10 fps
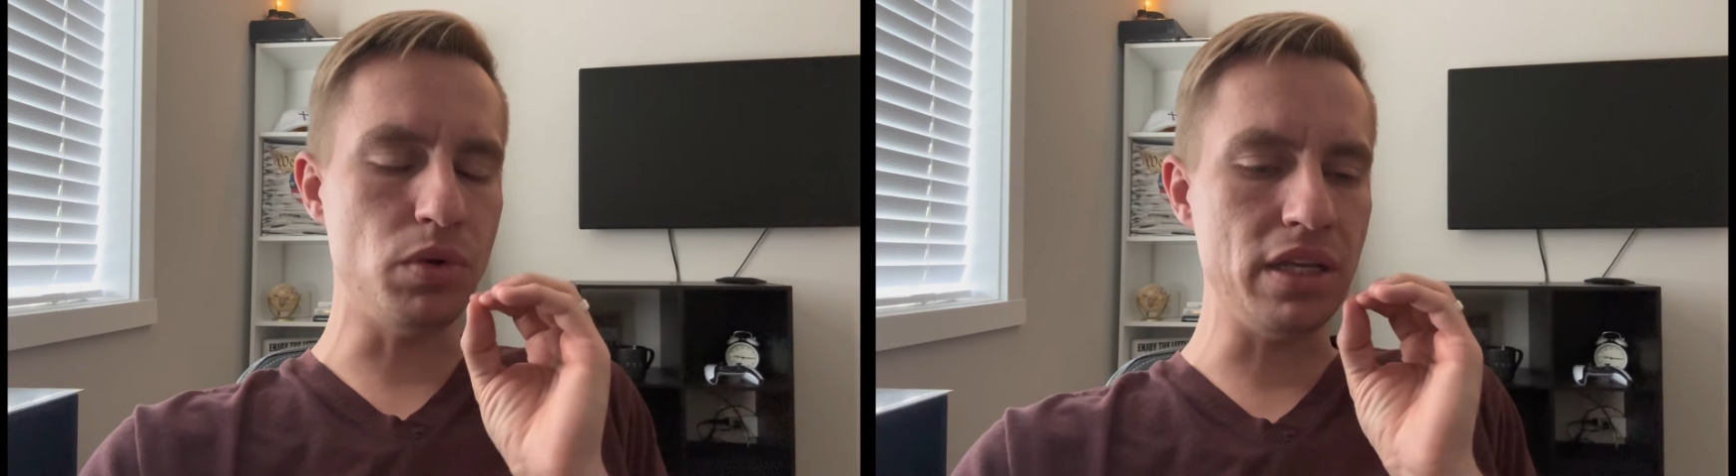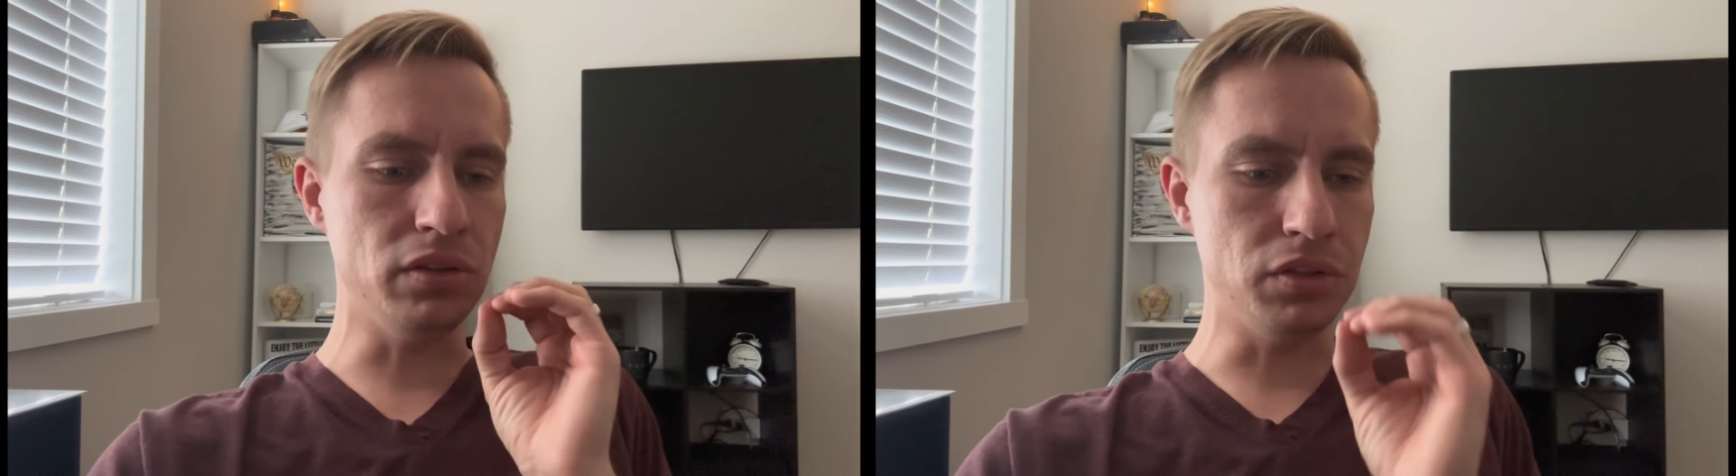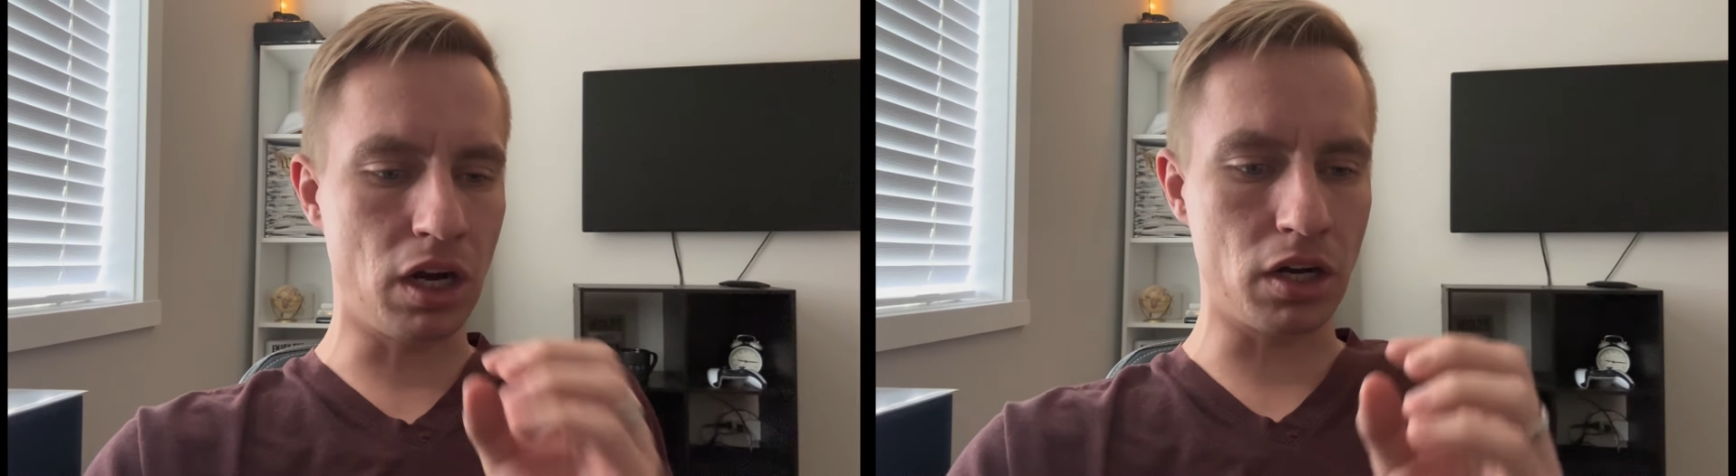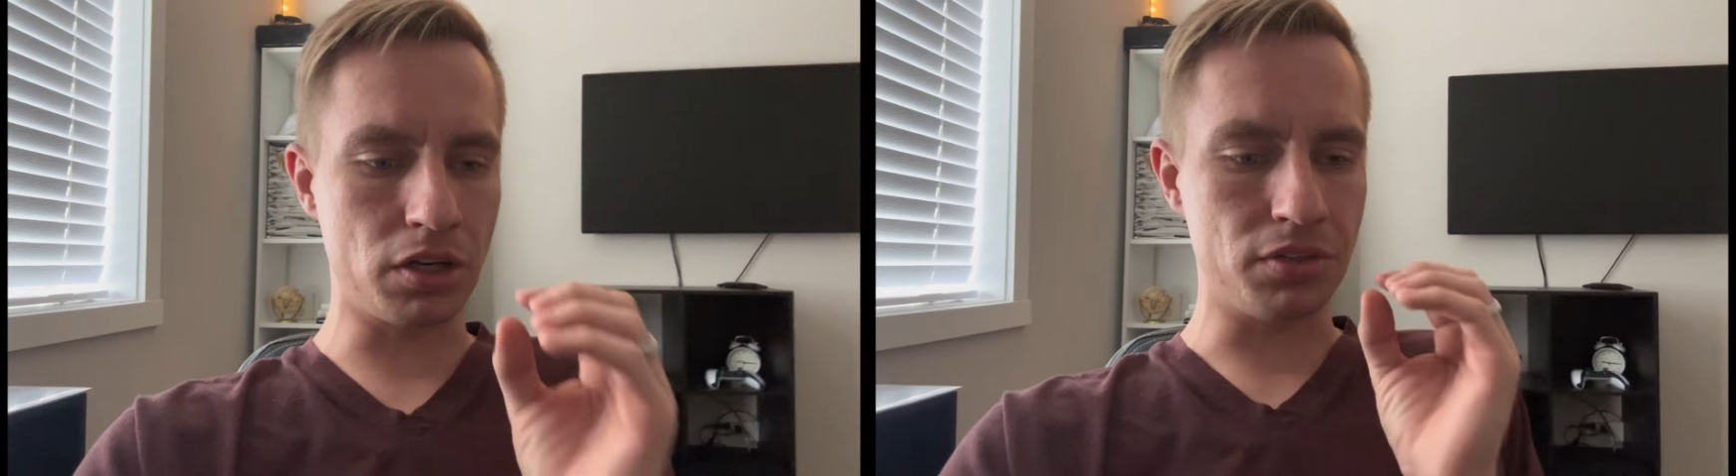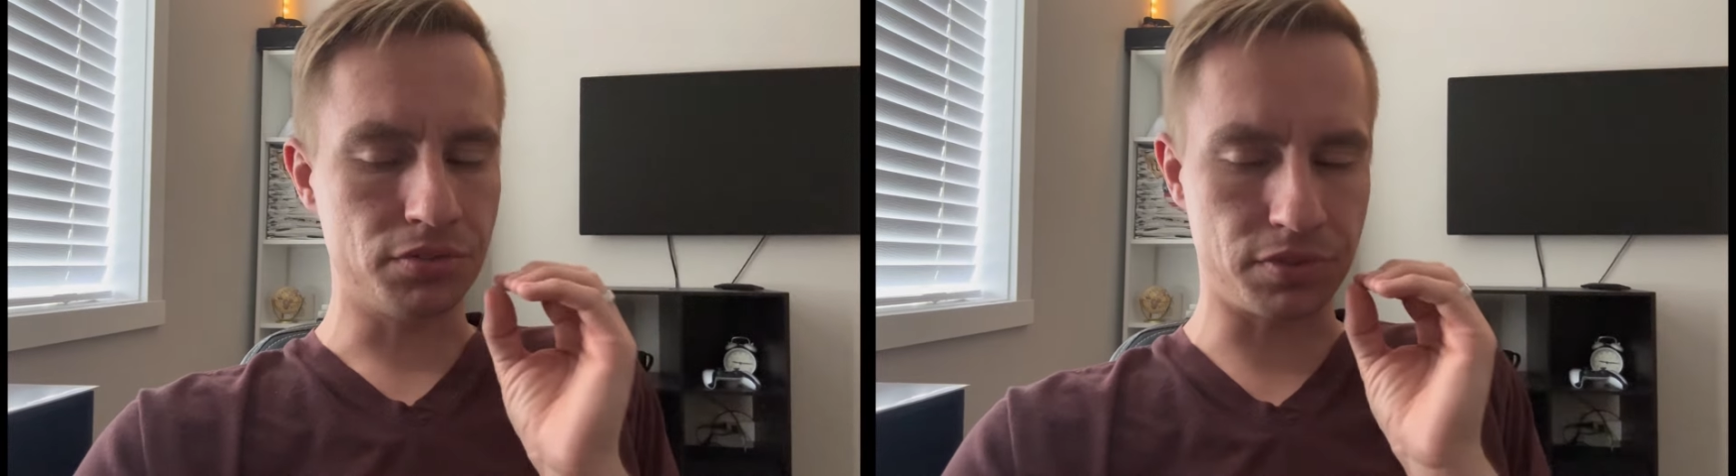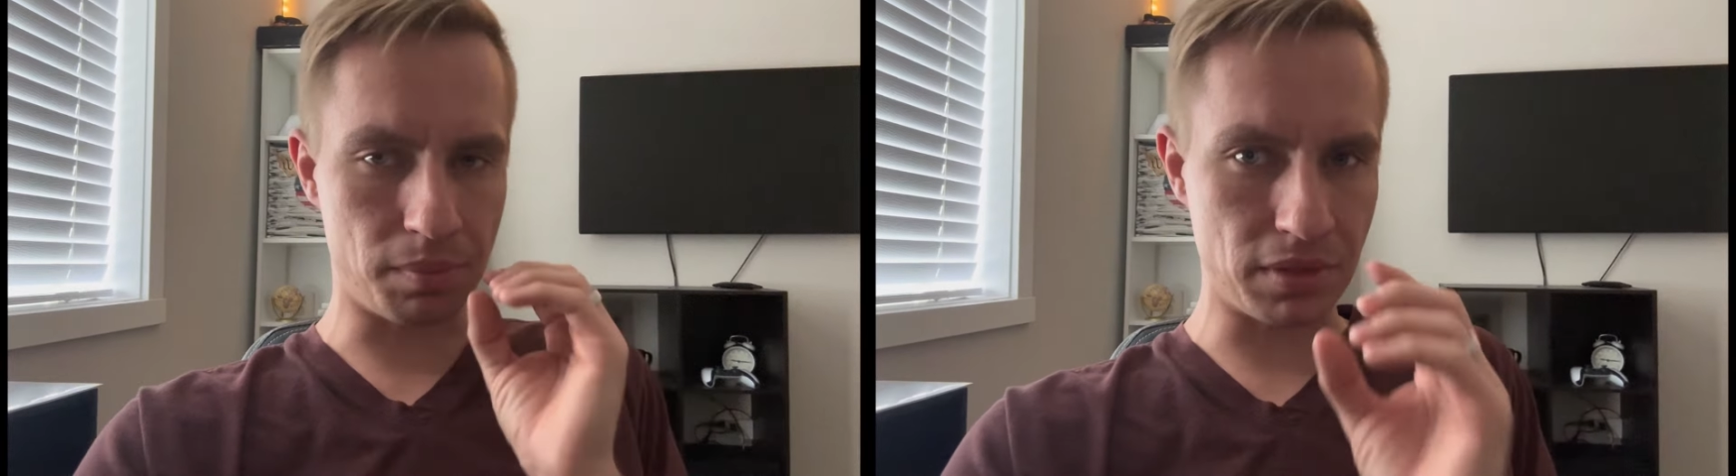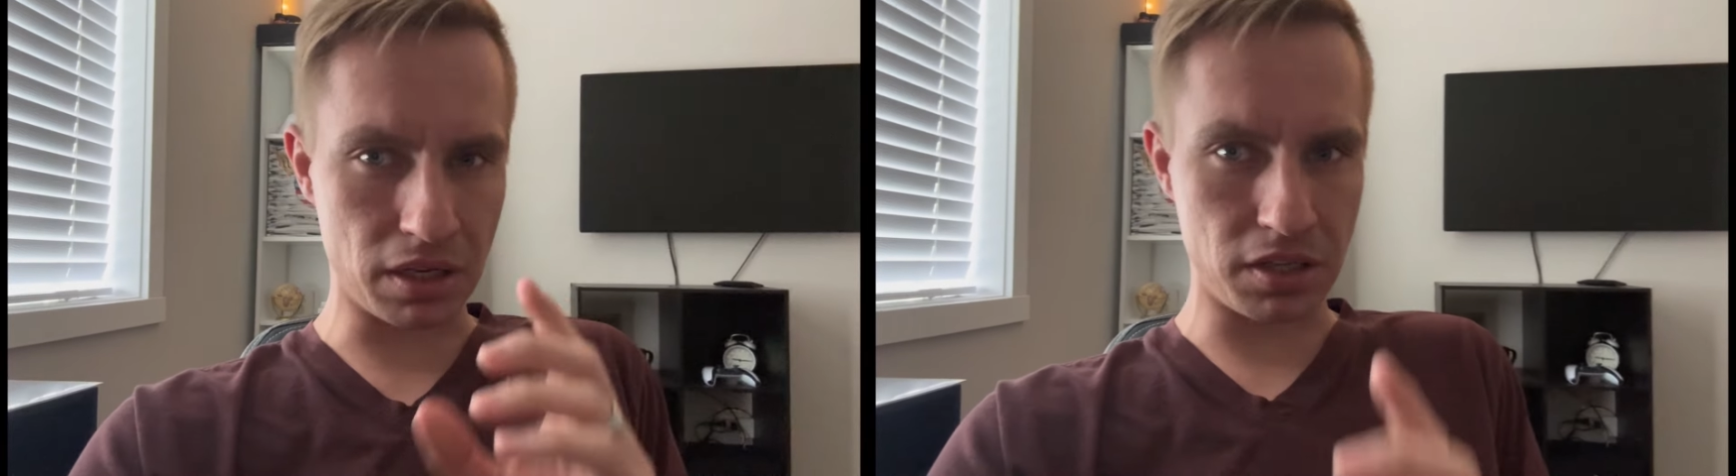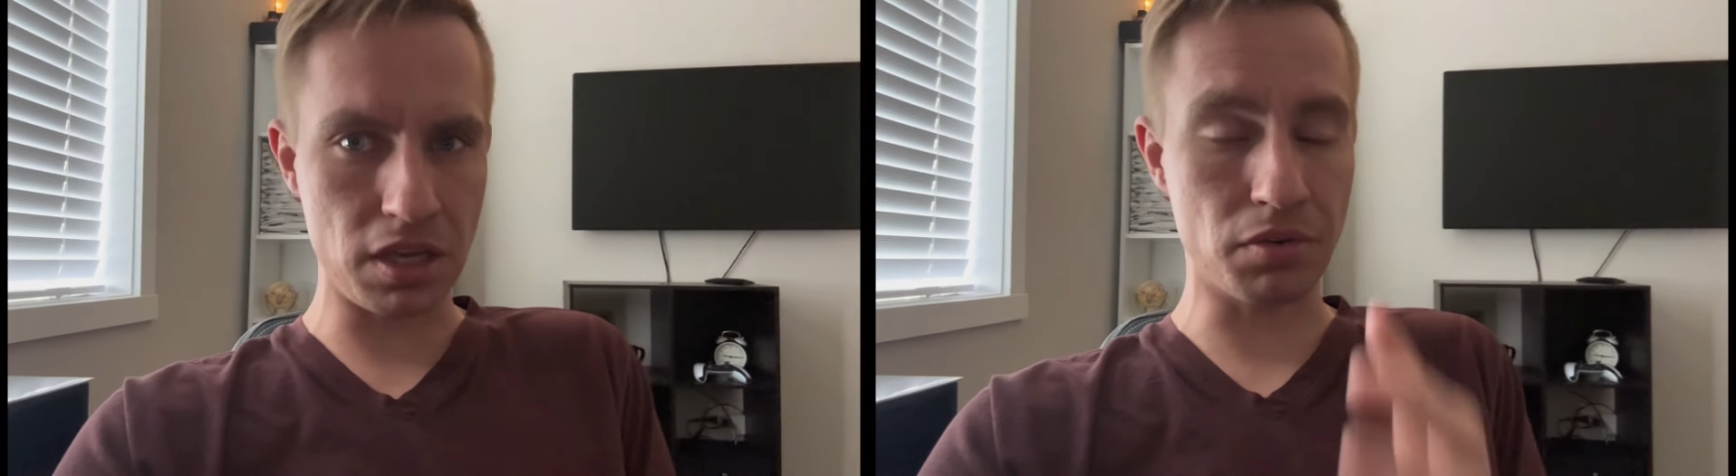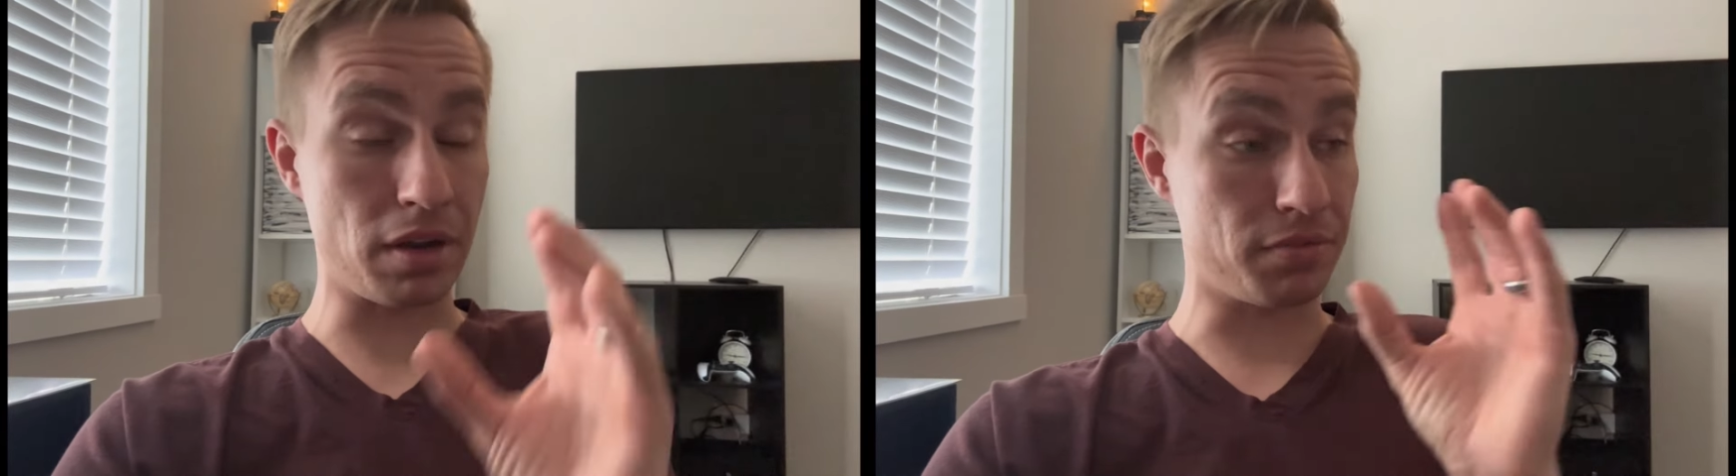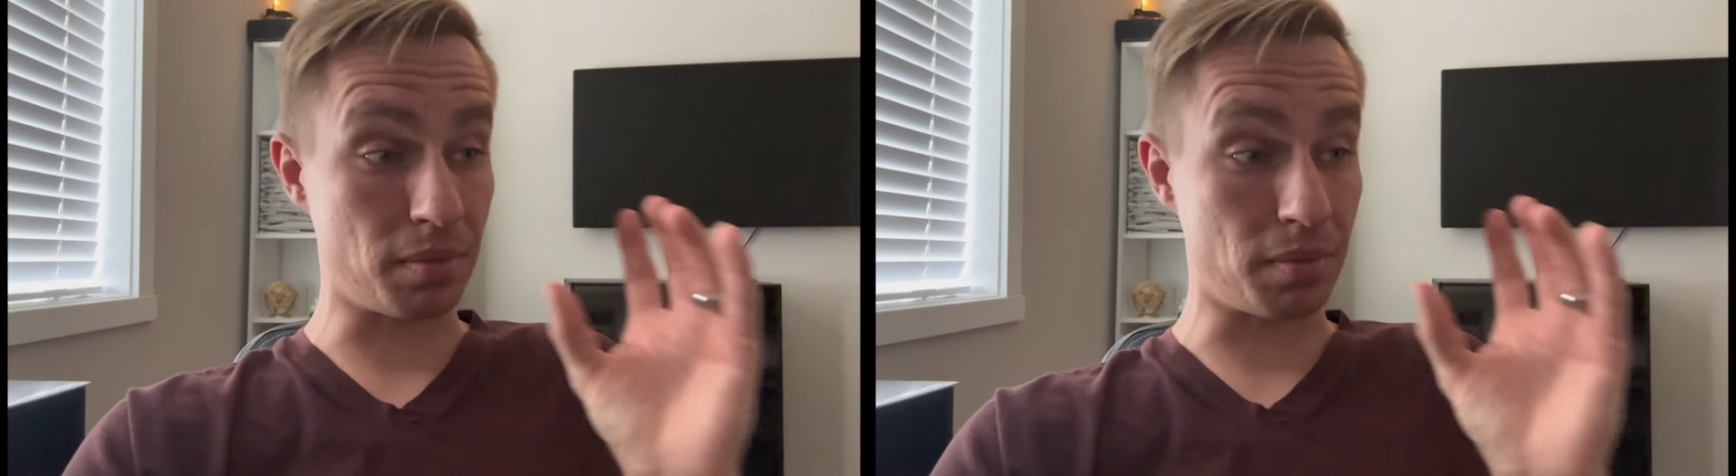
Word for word: we learn from the hearing,